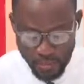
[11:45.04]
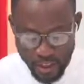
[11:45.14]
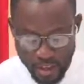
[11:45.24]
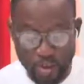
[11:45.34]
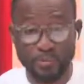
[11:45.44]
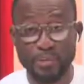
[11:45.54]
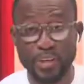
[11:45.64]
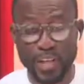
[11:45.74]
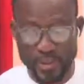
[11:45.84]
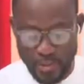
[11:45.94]
Godfred
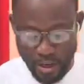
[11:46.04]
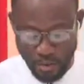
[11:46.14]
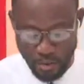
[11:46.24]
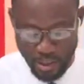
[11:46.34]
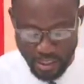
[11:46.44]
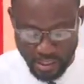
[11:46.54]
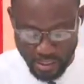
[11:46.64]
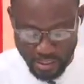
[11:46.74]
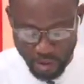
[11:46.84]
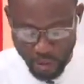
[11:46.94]
Anim Darko and
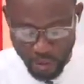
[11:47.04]
I